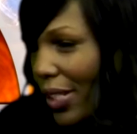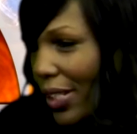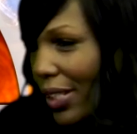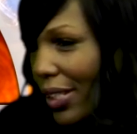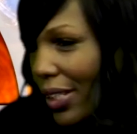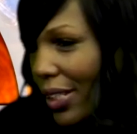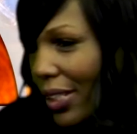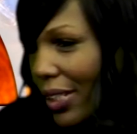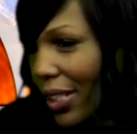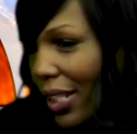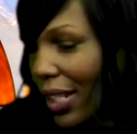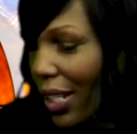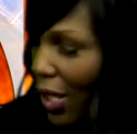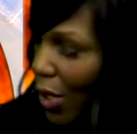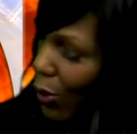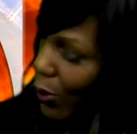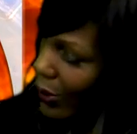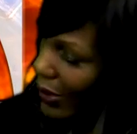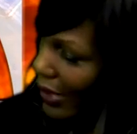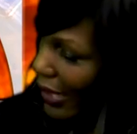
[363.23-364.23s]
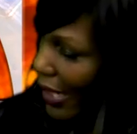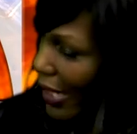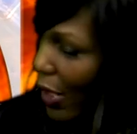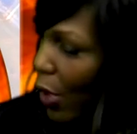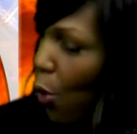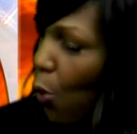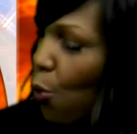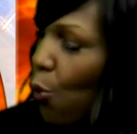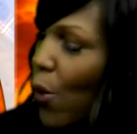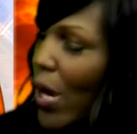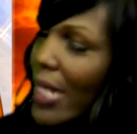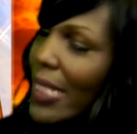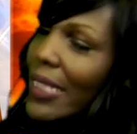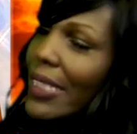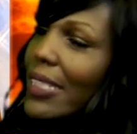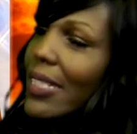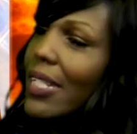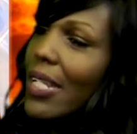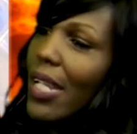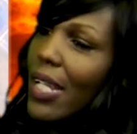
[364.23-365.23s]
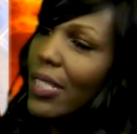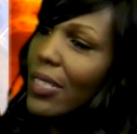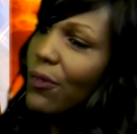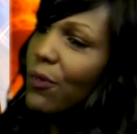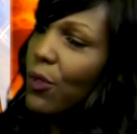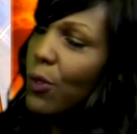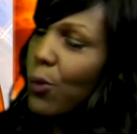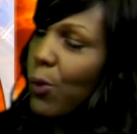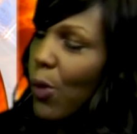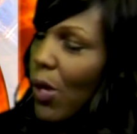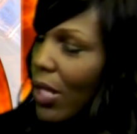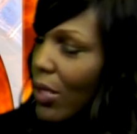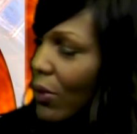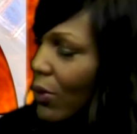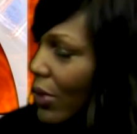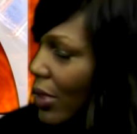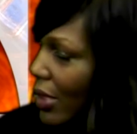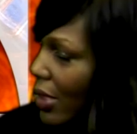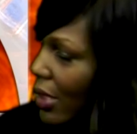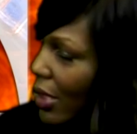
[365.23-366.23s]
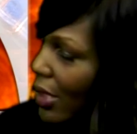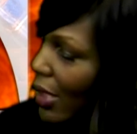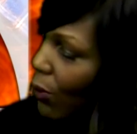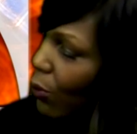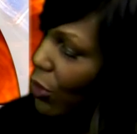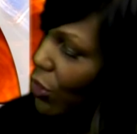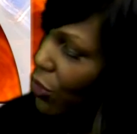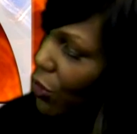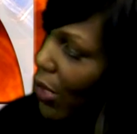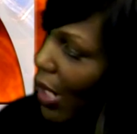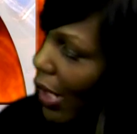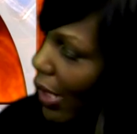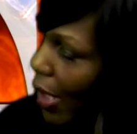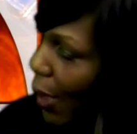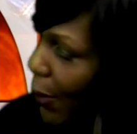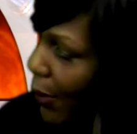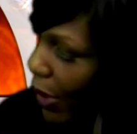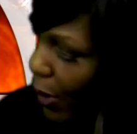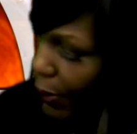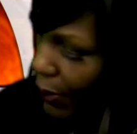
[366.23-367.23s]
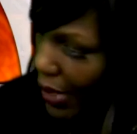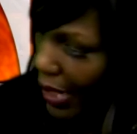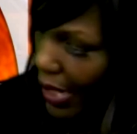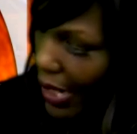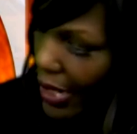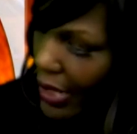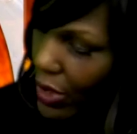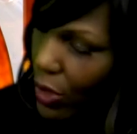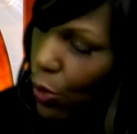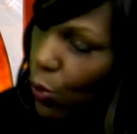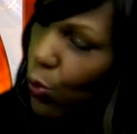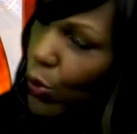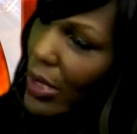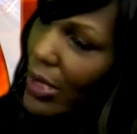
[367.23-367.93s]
in closing, what is next for the prodigal son? Like, what you got coming up next, or